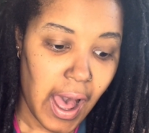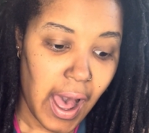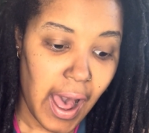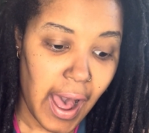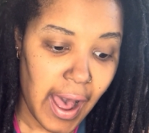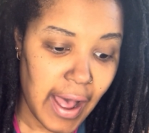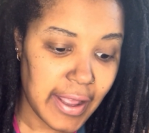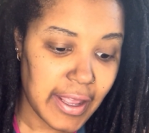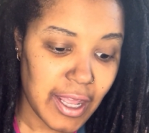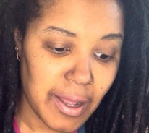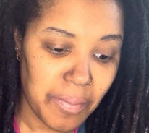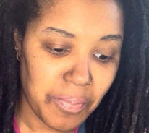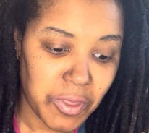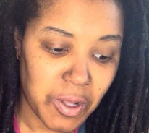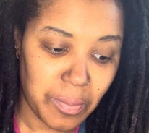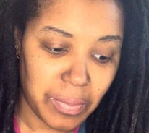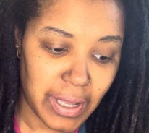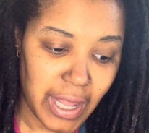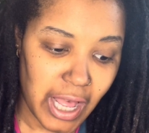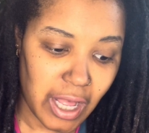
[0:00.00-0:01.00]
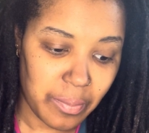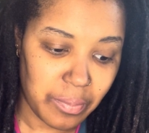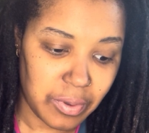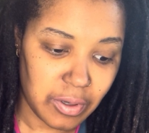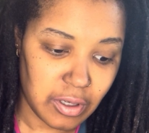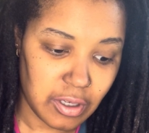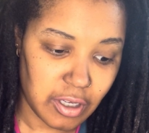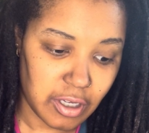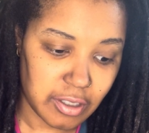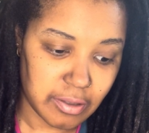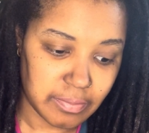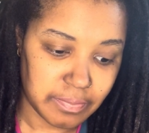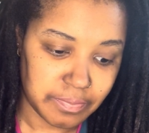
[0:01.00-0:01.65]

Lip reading: I am the Black Book.